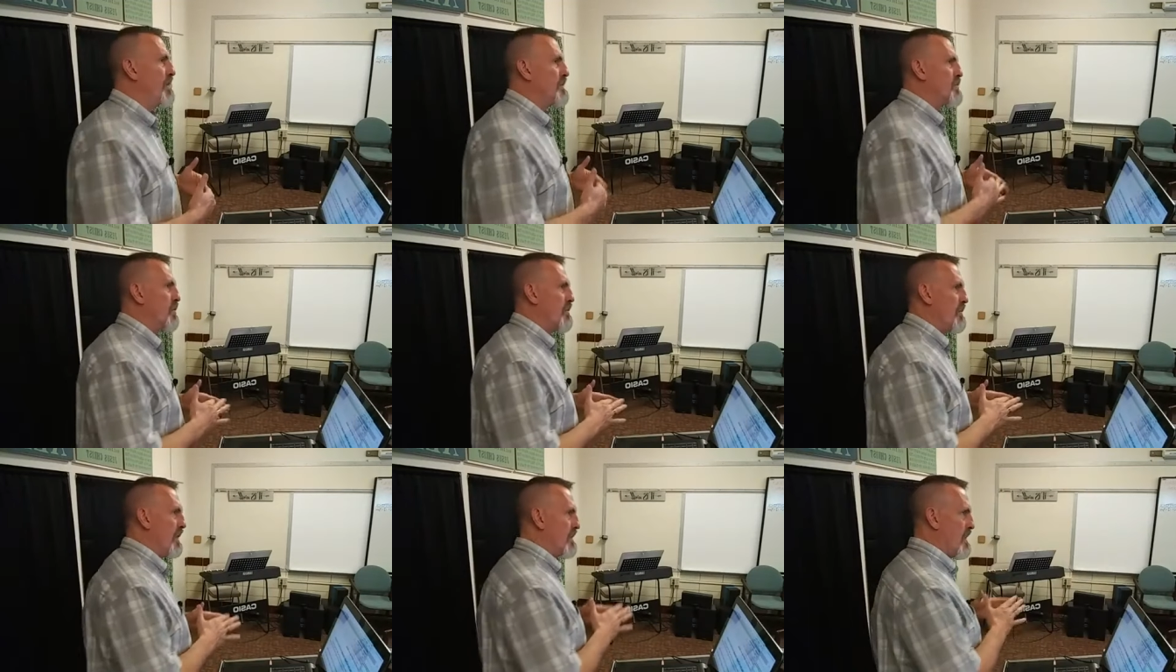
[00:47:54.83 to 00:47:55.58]
That's where
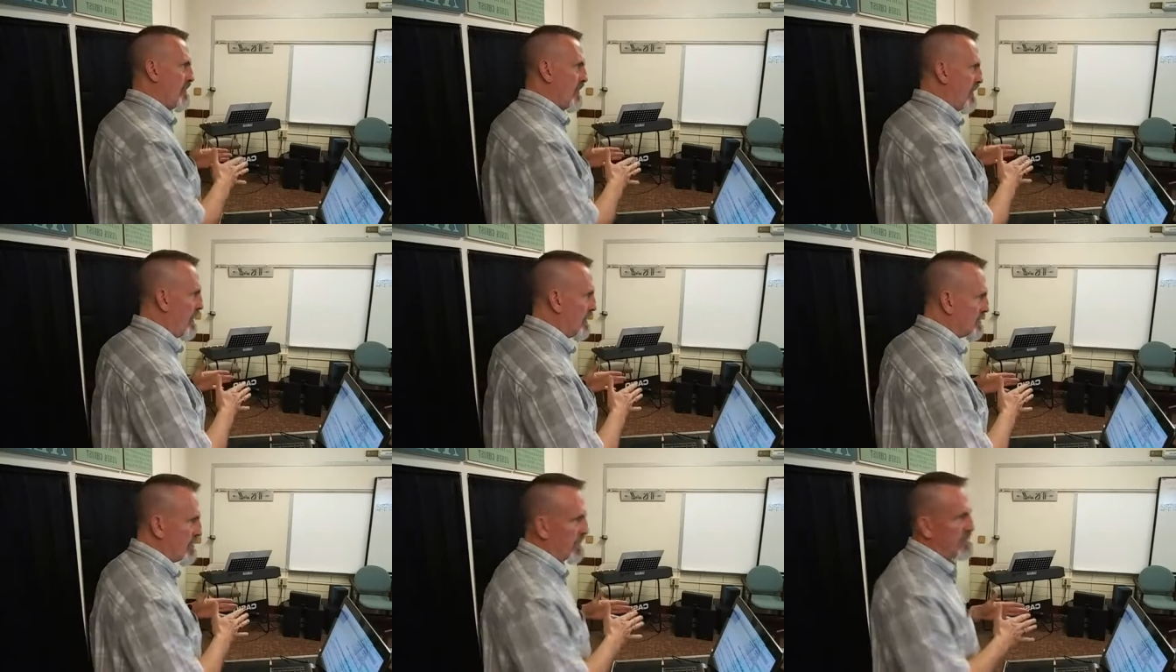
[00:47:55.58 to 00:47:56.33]
my confident
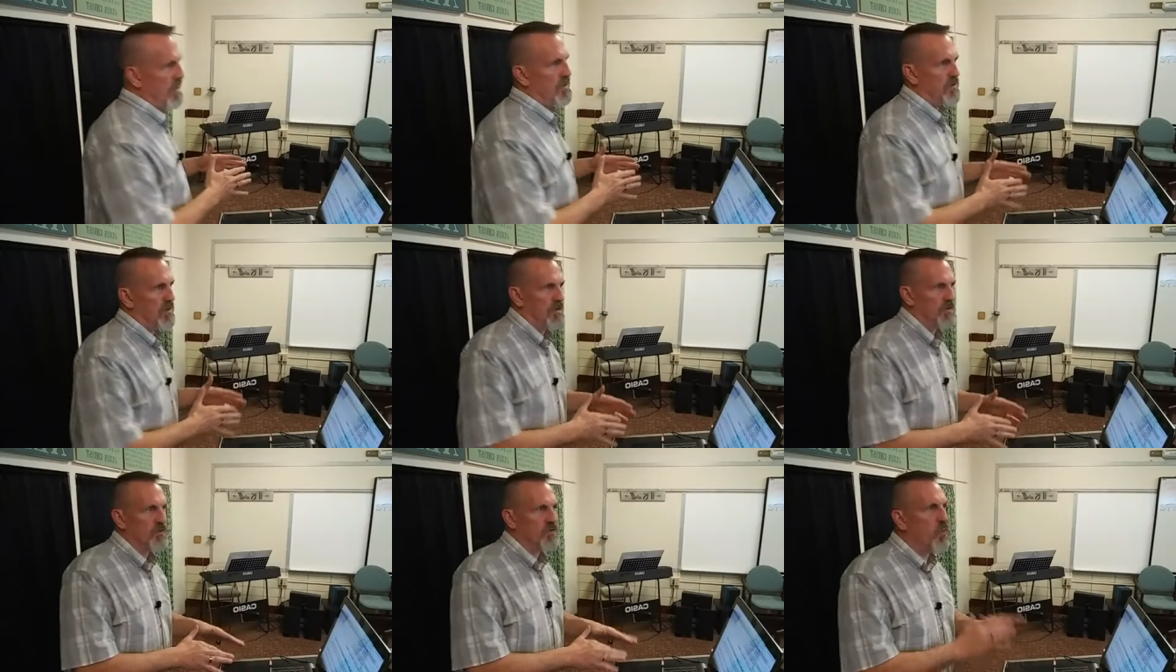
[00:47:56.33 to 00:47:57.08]
expectation
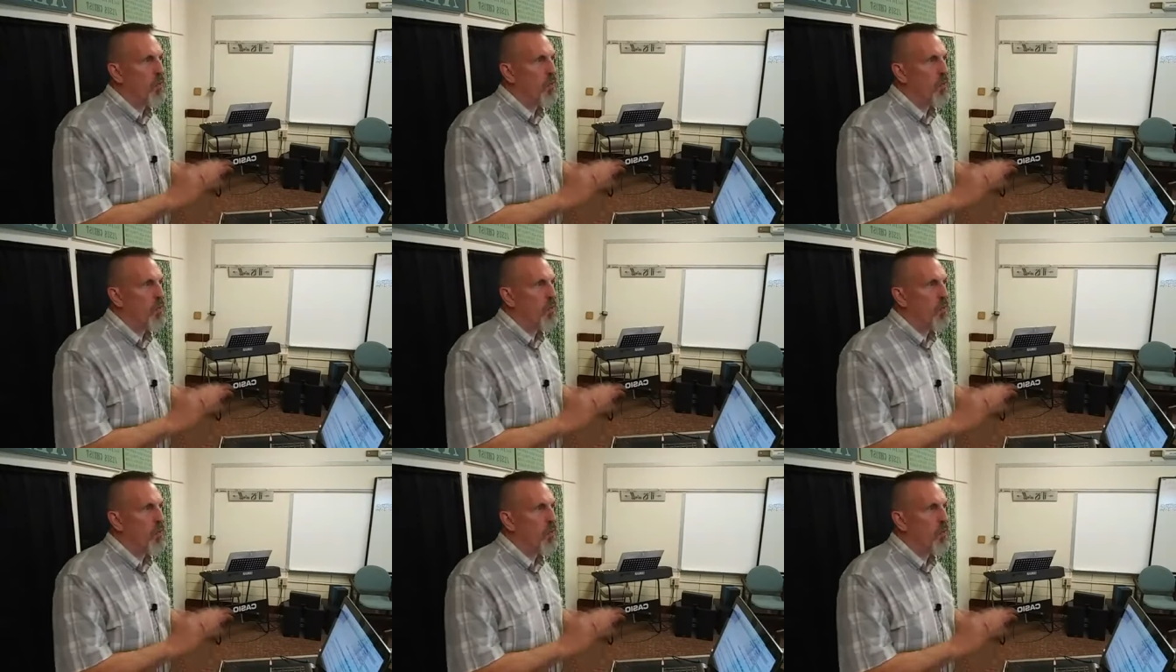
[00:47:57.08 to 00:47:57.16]
is